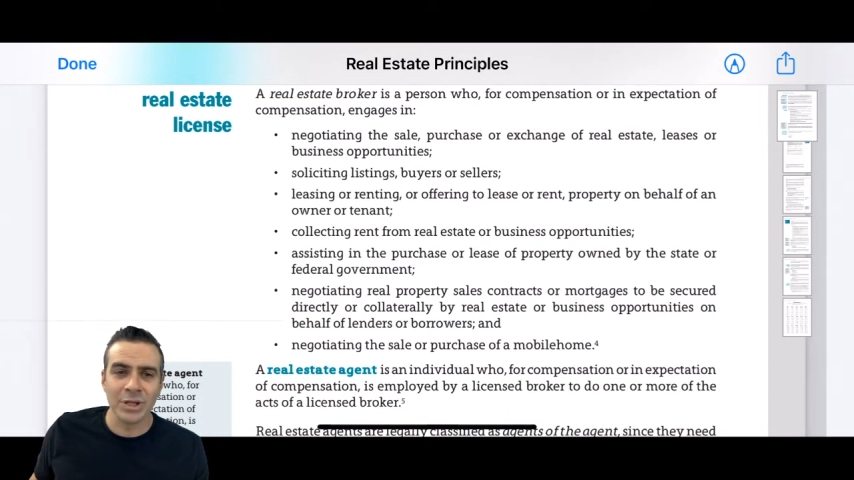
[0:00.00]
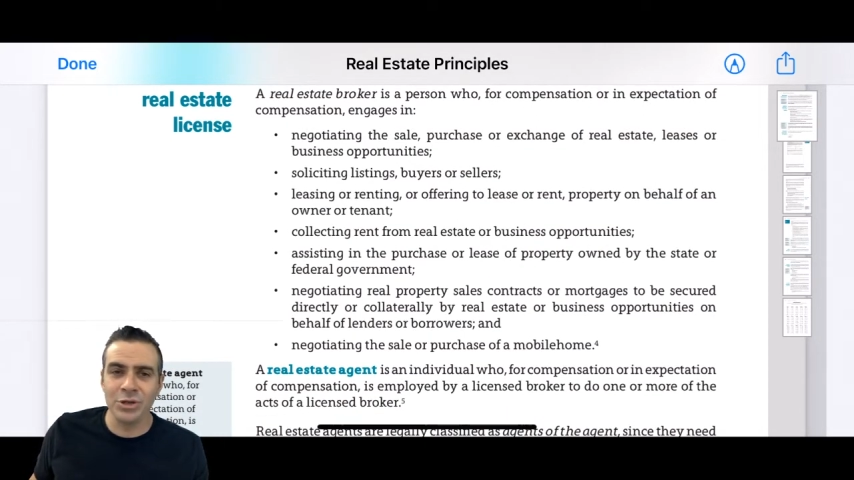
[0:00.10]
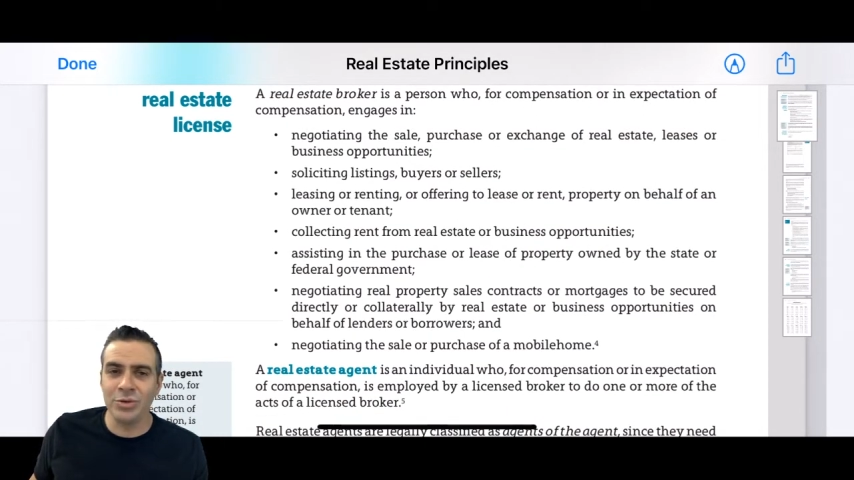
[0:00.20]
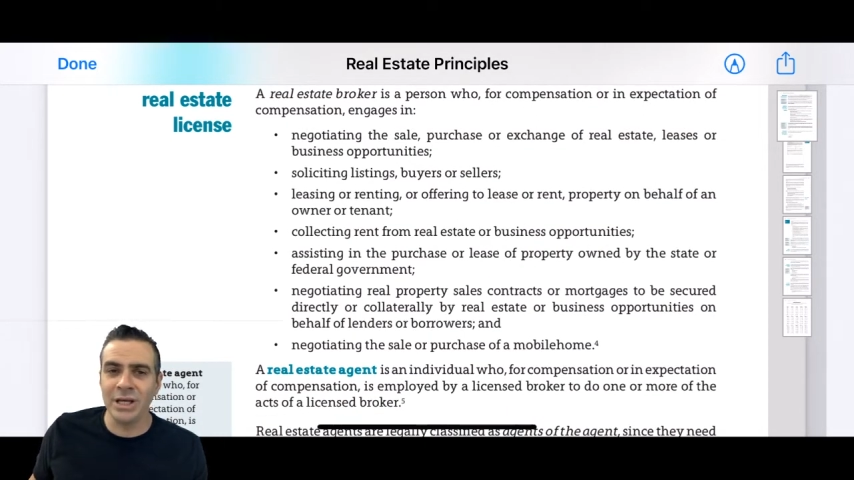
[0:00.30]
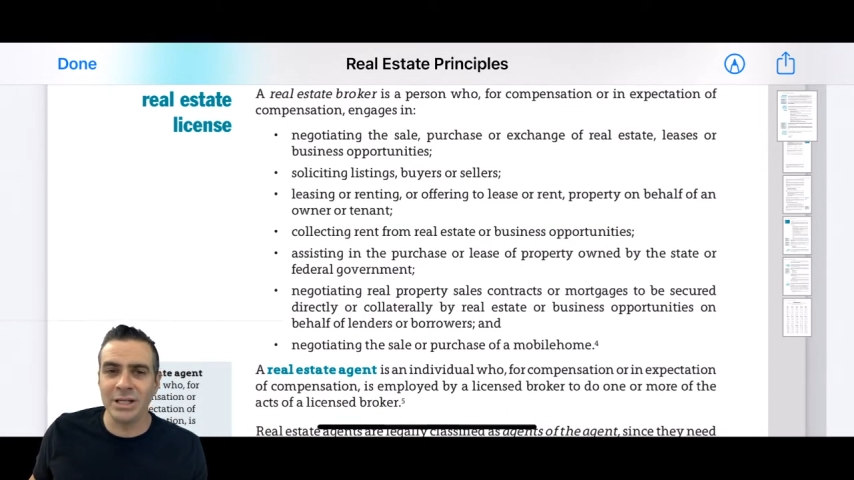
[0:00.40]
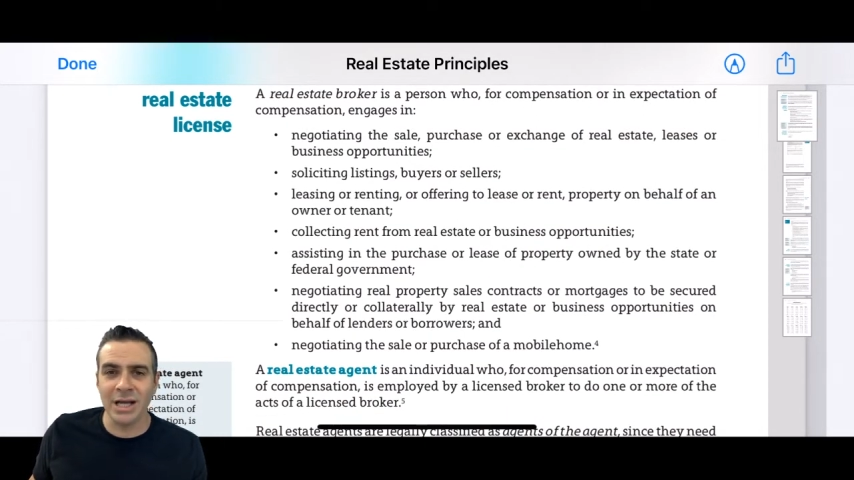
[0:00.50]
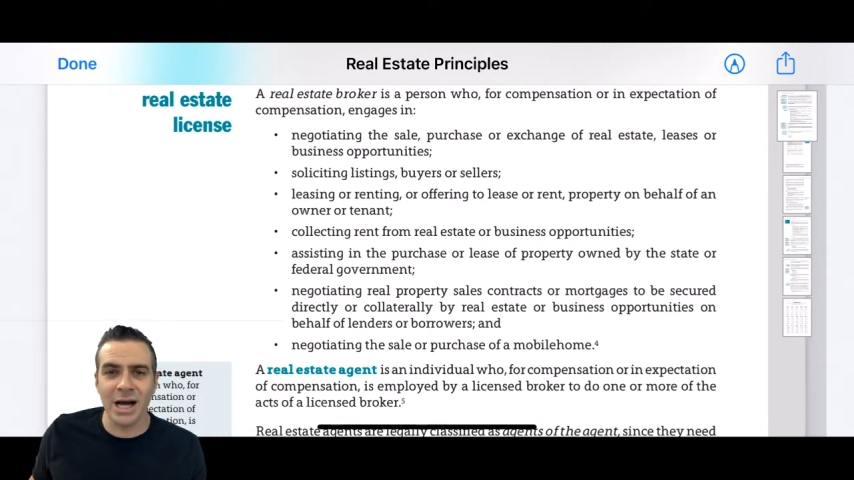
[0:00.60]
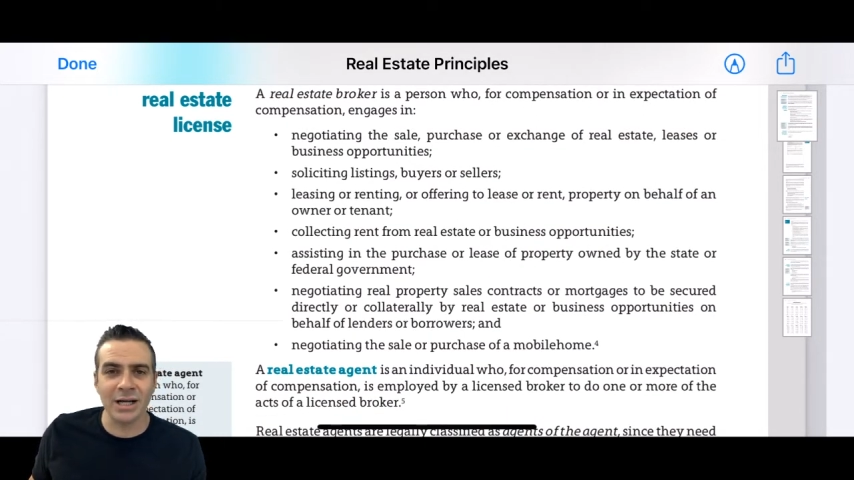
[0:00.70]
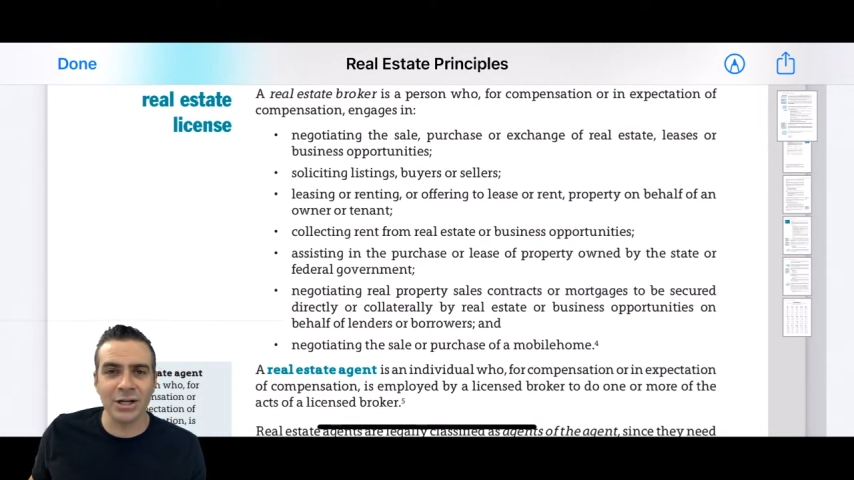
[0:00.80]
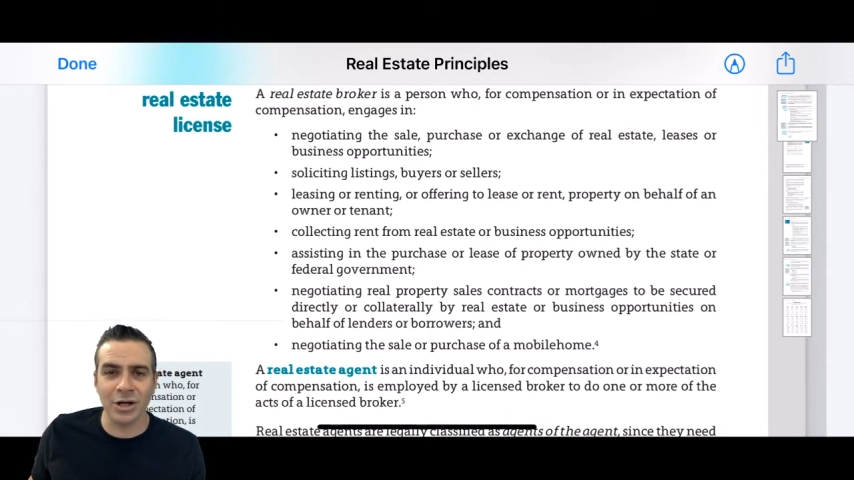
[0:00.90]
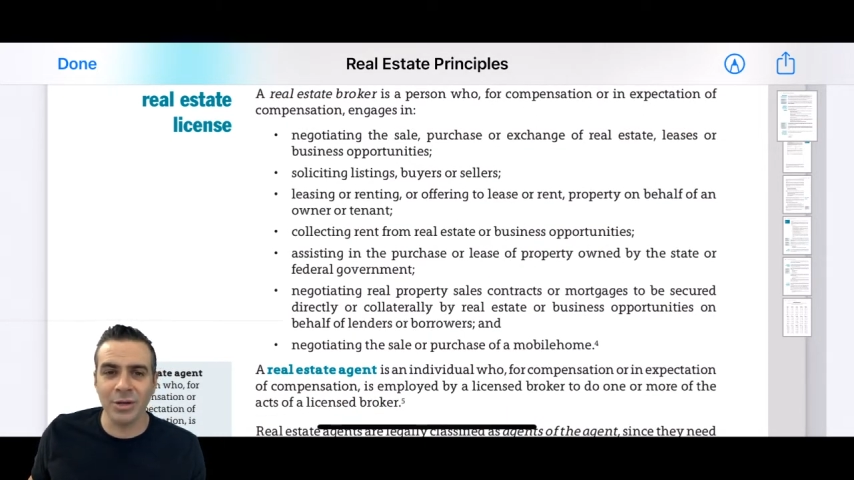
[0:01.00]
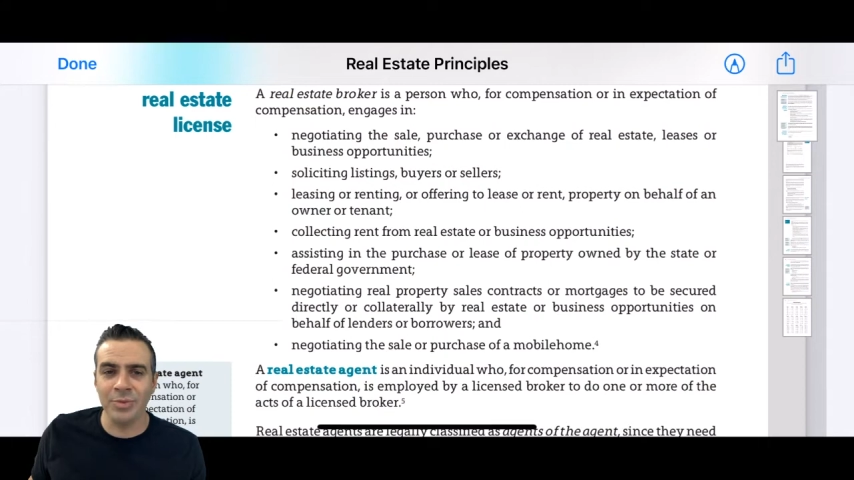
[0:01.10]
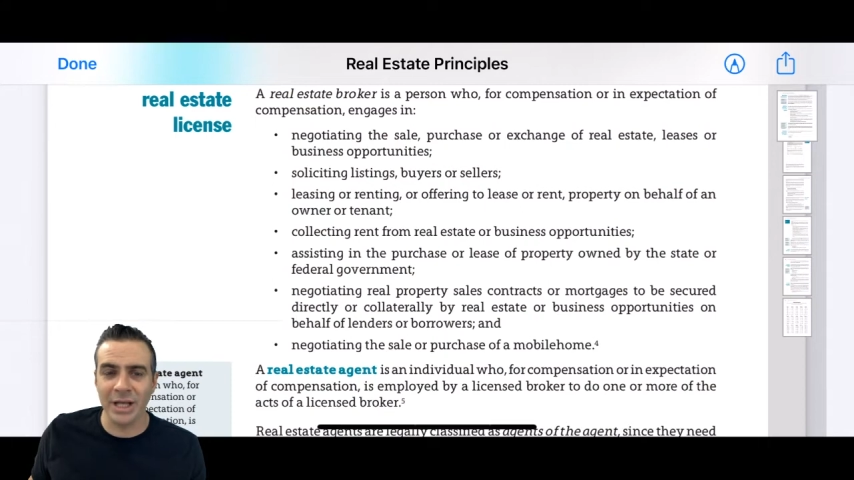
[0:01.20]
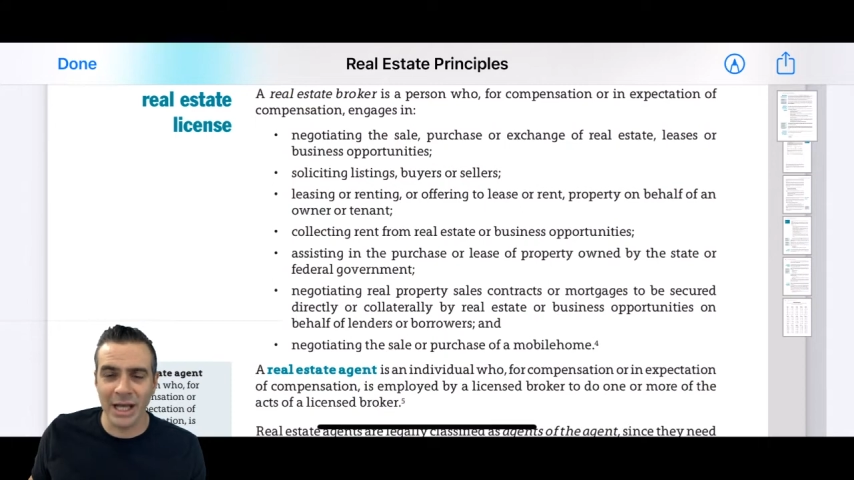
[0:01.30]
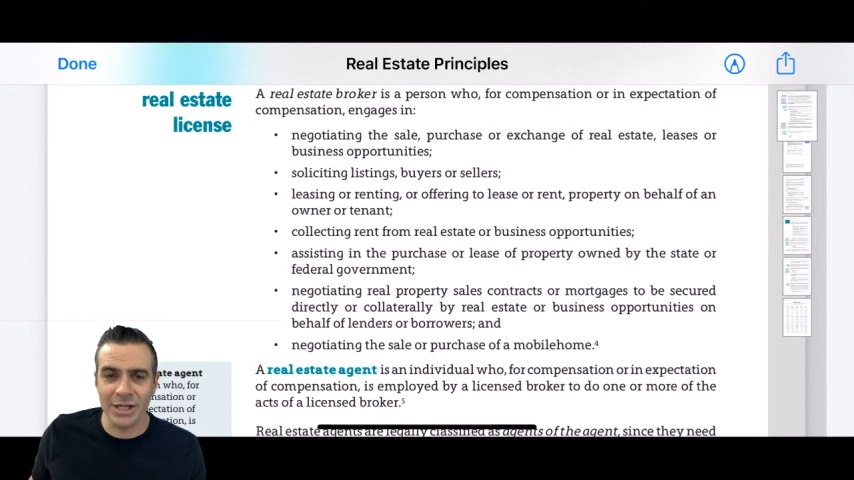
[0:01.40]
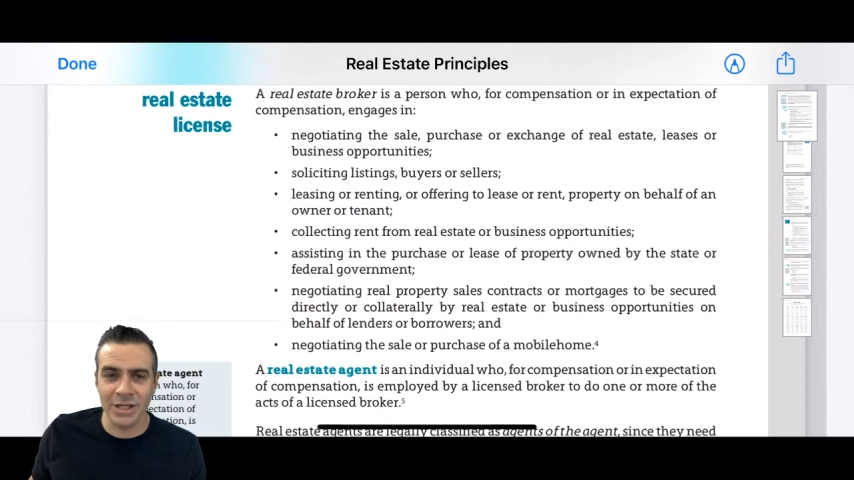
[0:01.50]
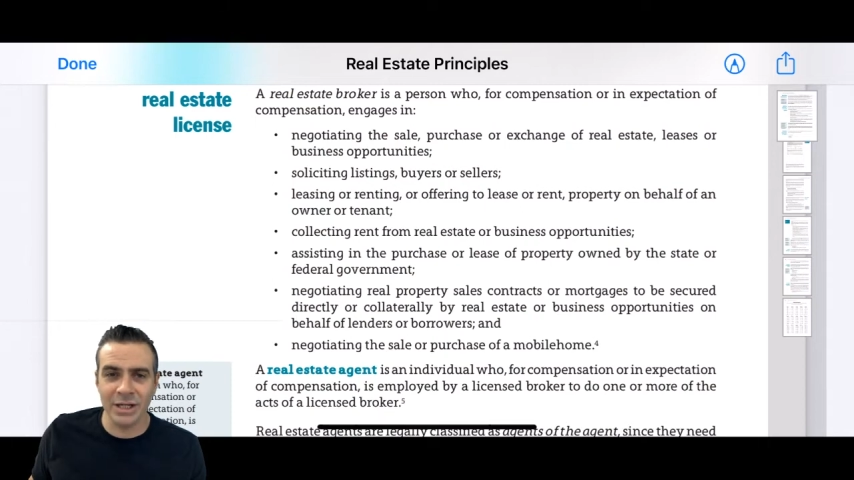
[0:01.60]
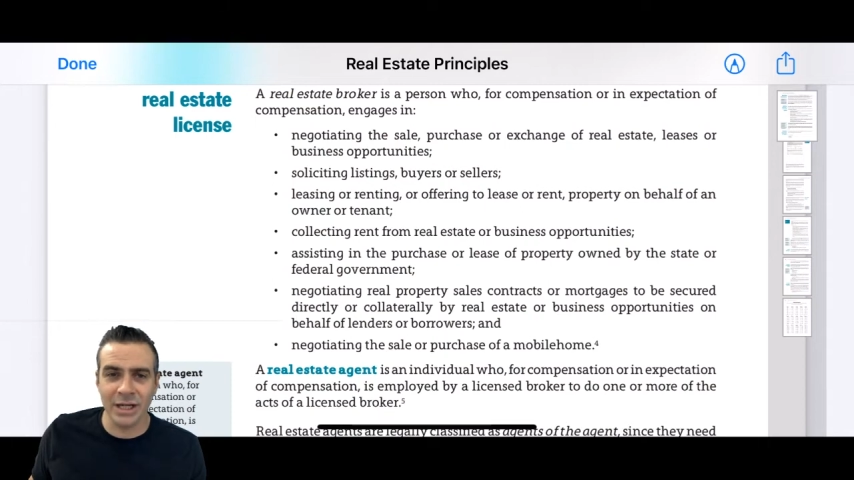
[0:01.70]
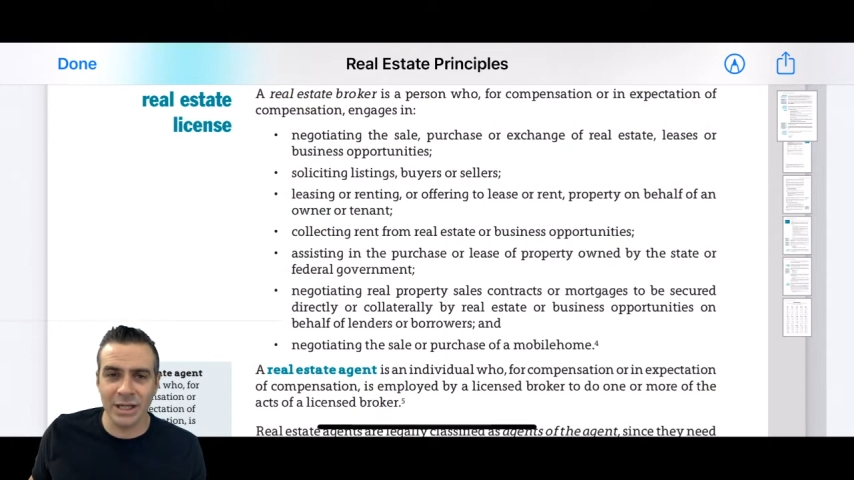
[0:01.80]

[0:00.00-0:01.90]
you cannot call up the agent